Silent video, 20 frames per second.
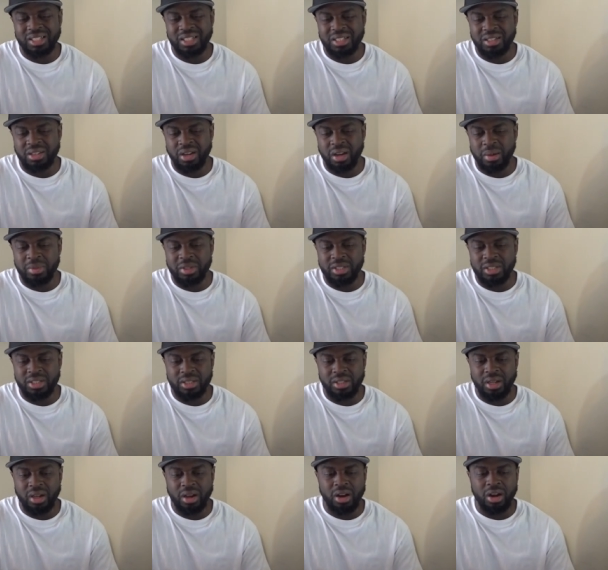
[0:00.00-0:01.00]
these
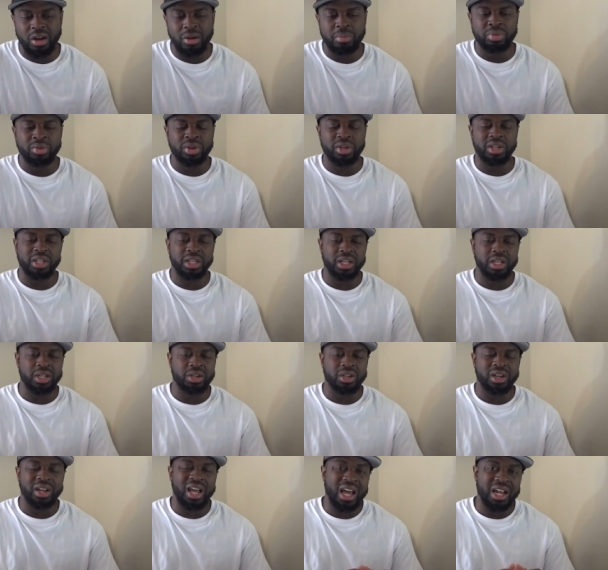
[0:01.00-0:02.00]
companies are putting
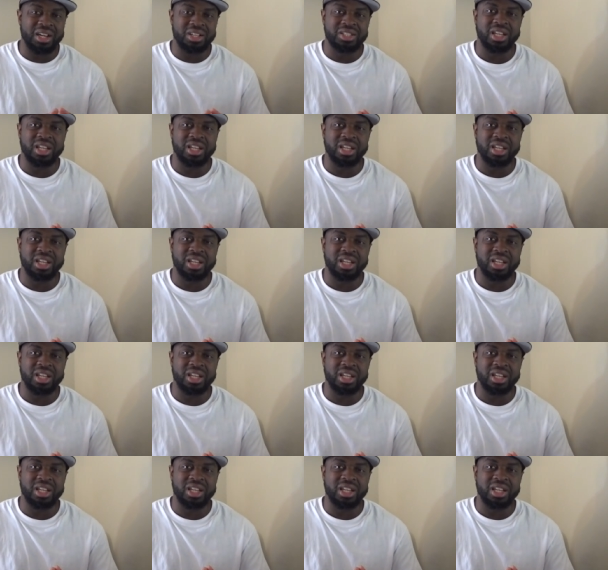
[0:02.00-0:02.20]
in a lot